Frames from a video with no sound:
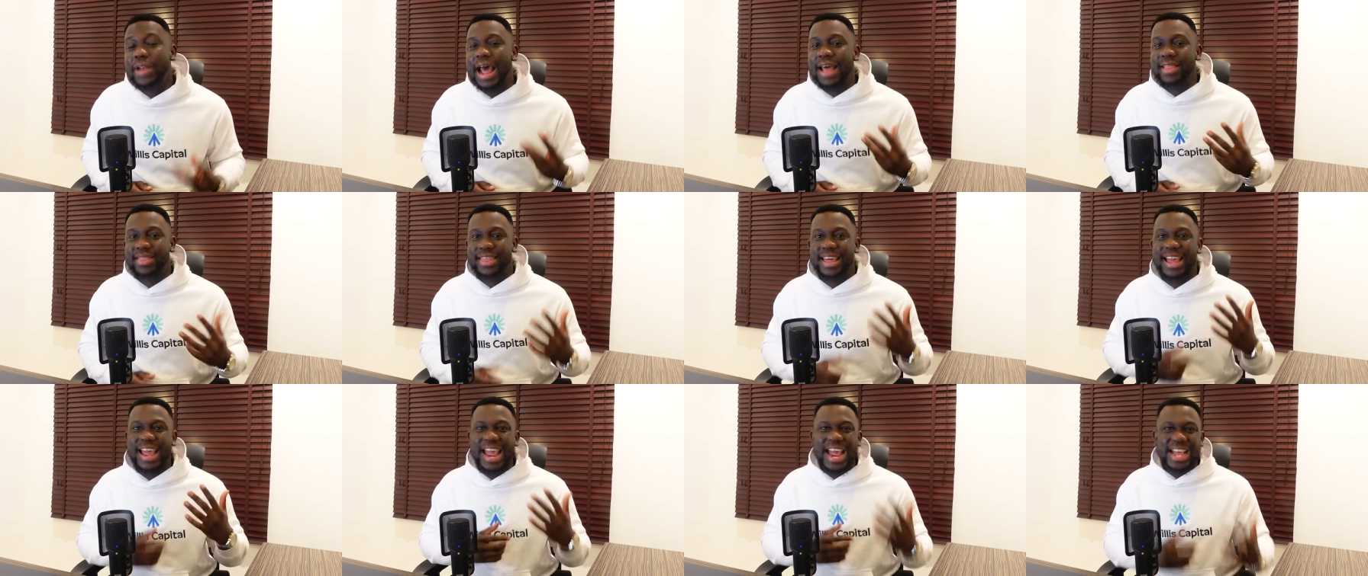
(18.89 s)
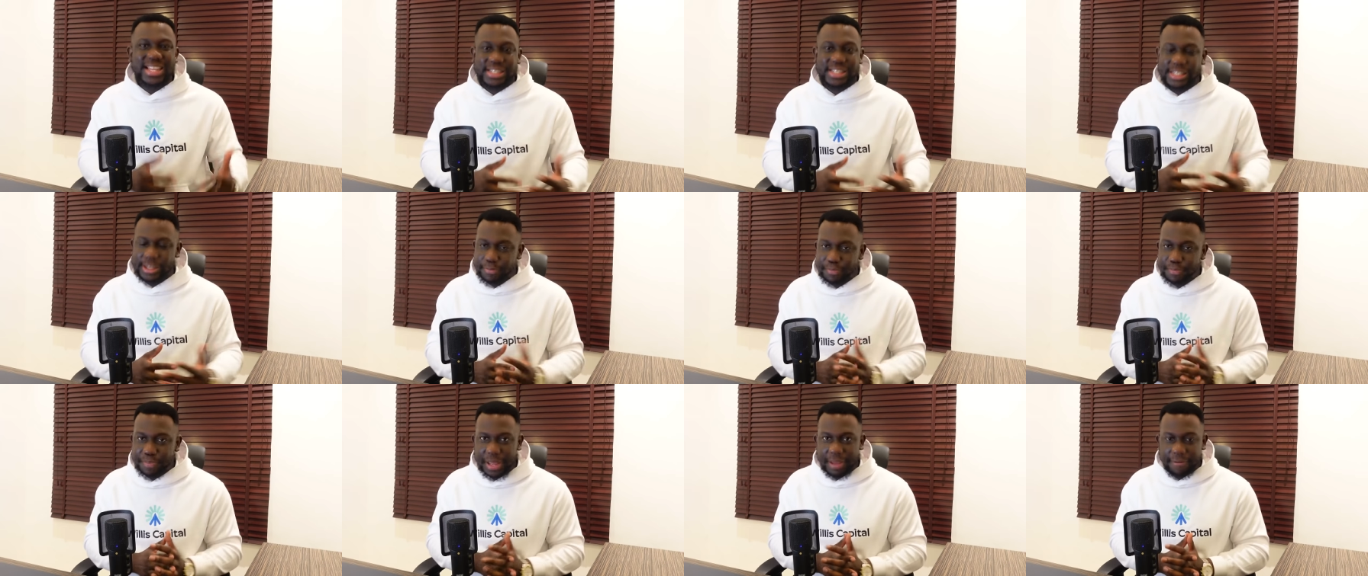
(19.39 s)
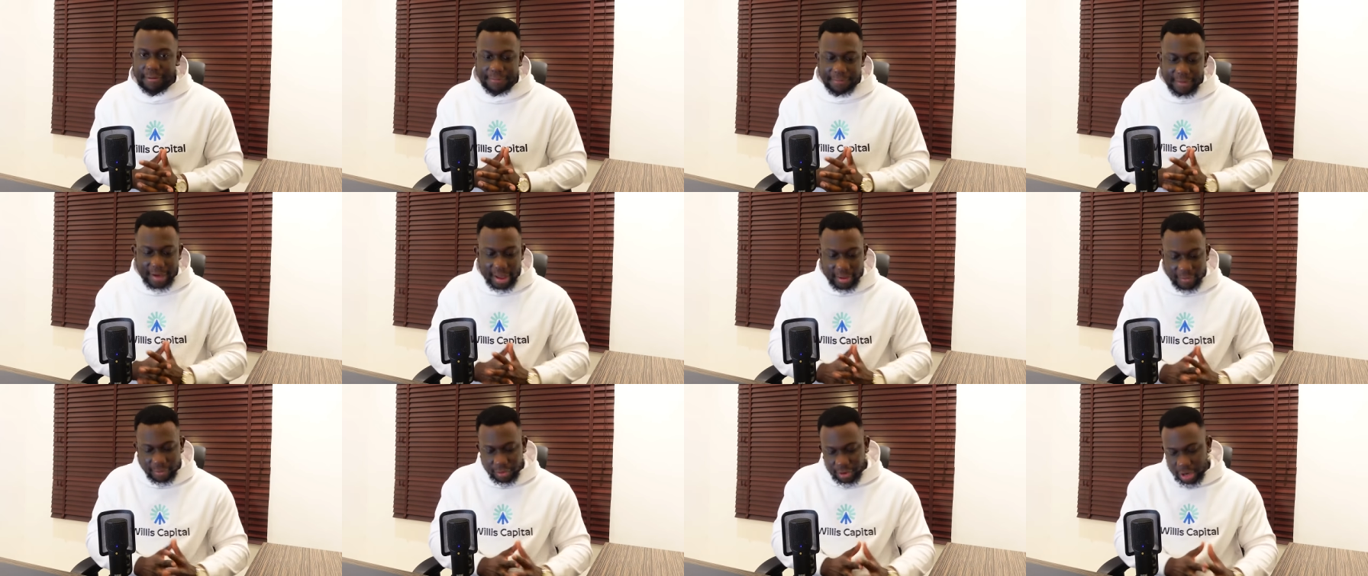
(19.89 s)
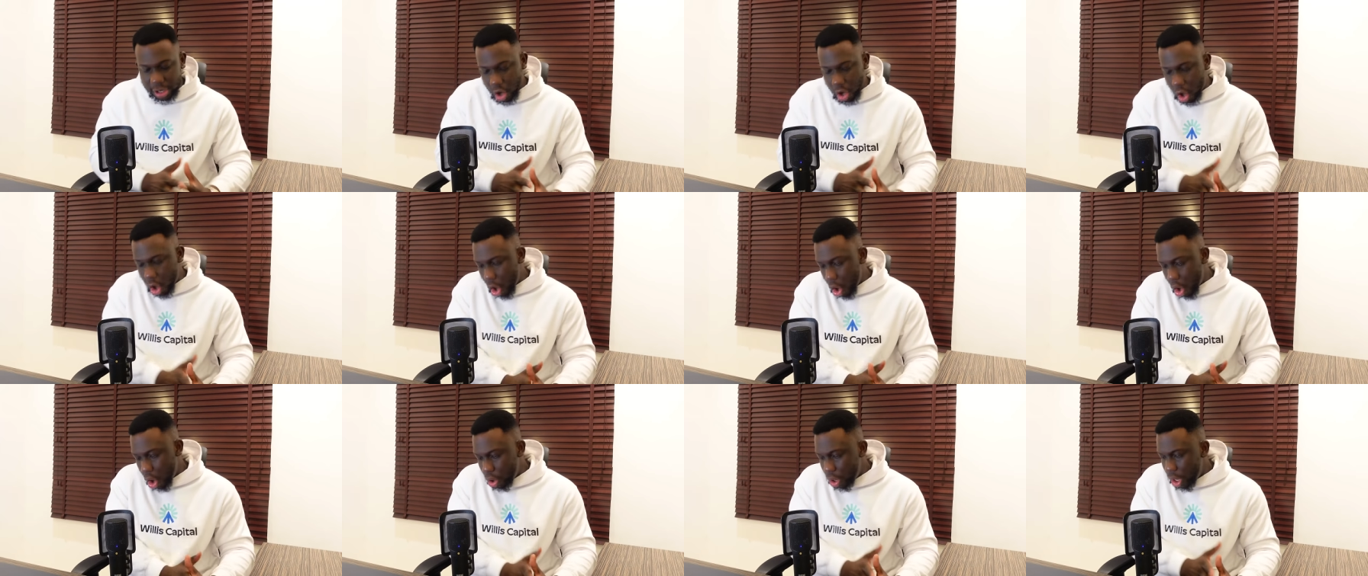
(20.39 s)
and the S&P 500
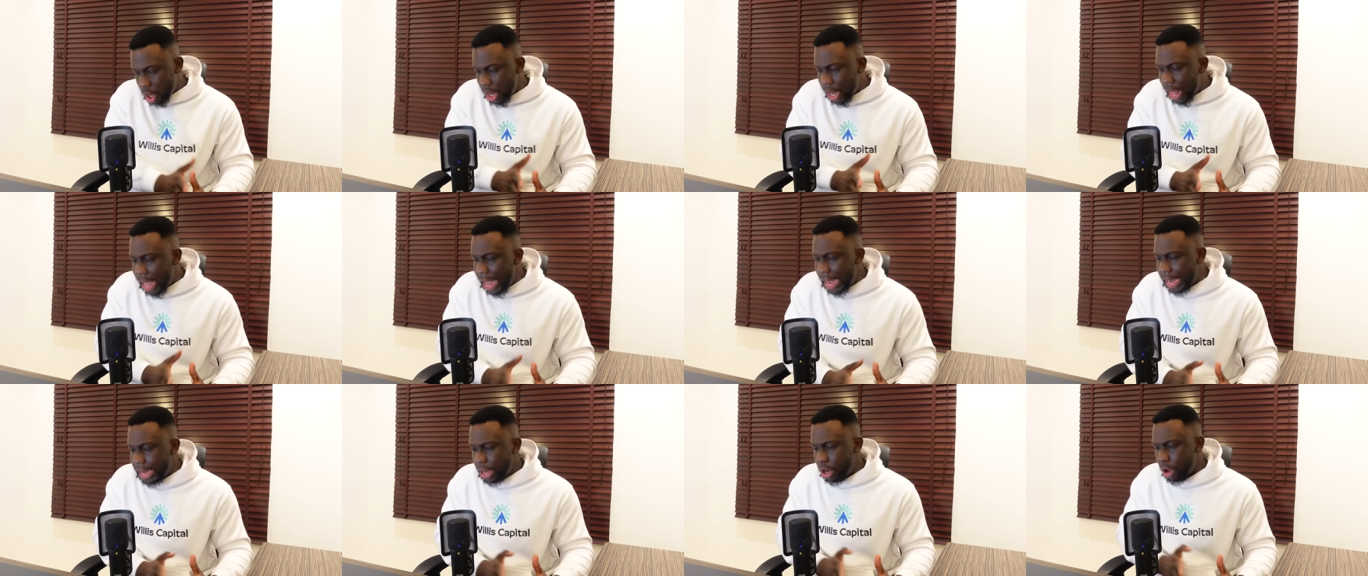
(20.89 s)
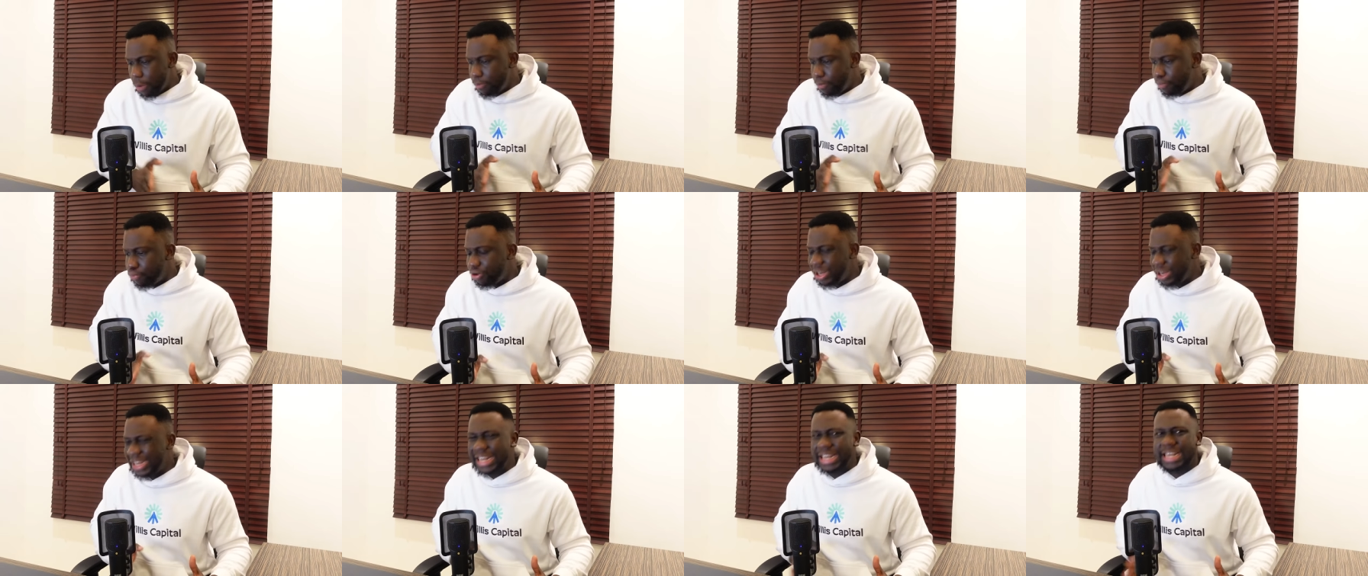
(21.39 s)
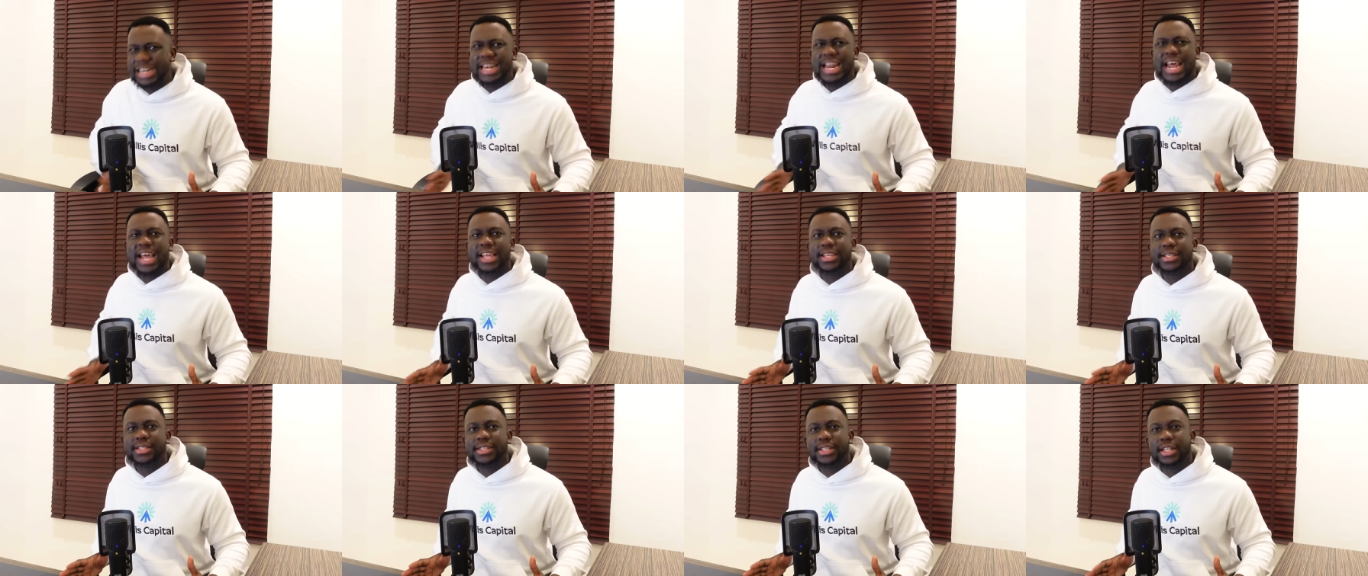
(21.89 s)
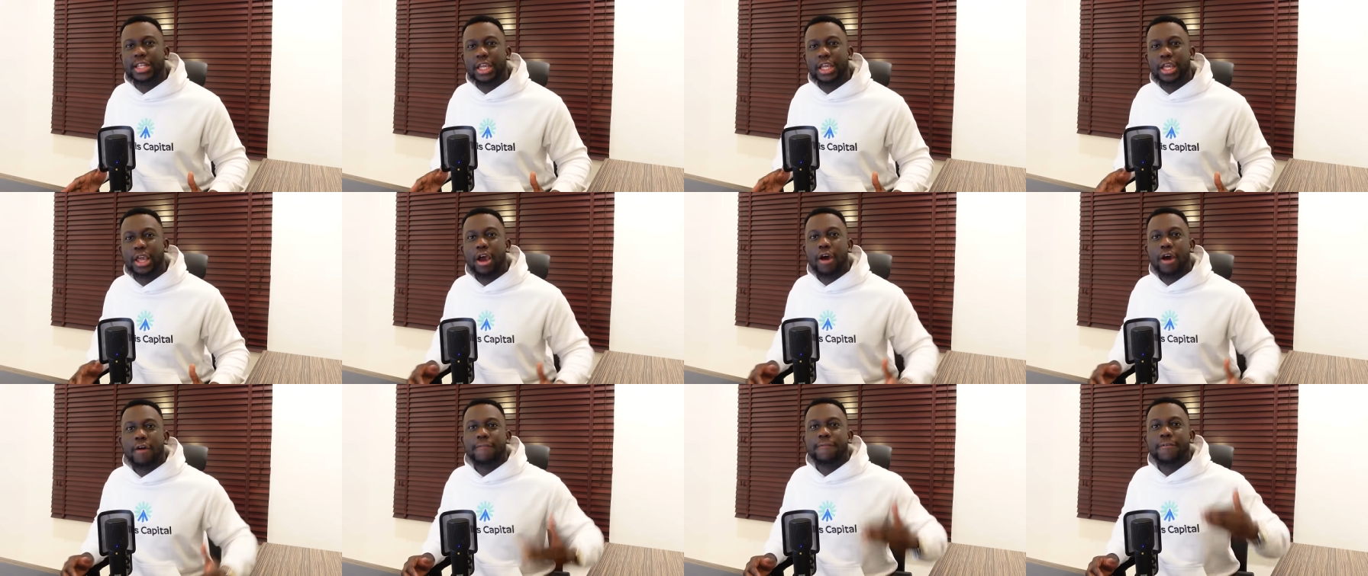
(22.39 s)
all lined up pretty nicely
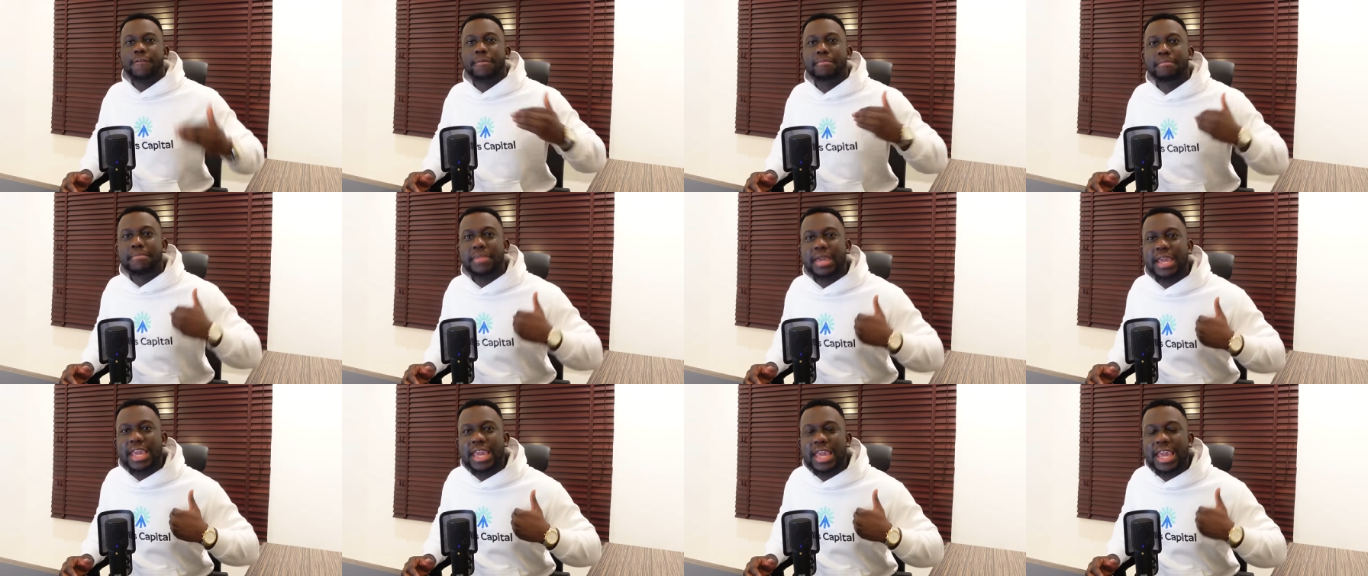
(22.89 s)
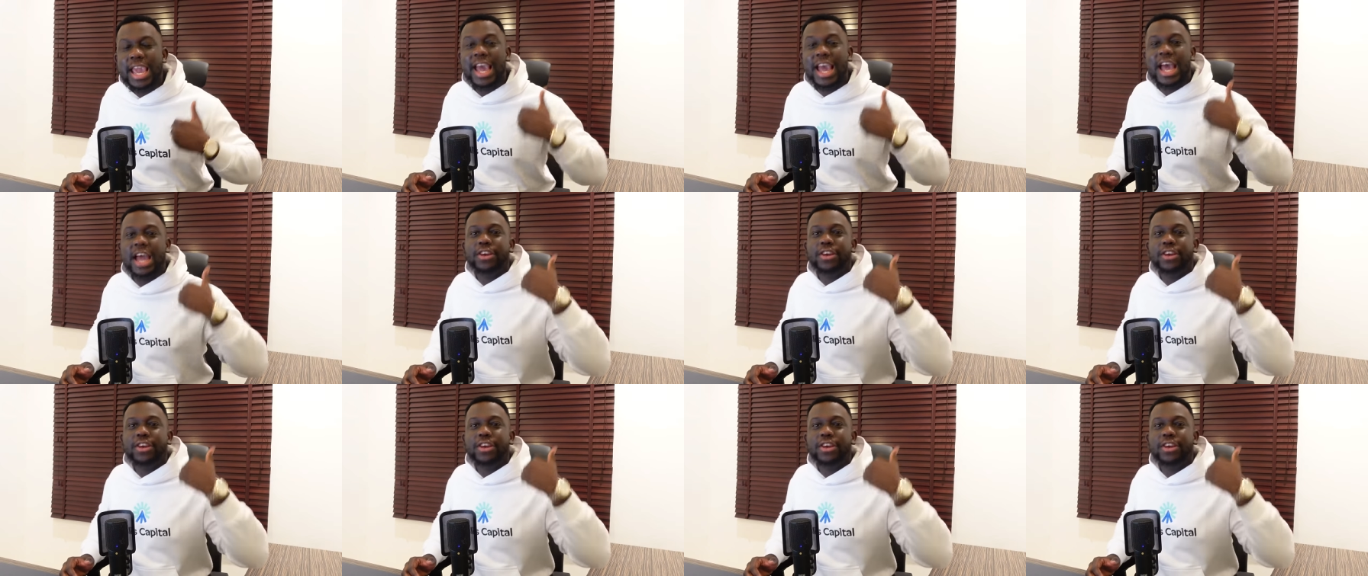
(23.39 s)
for me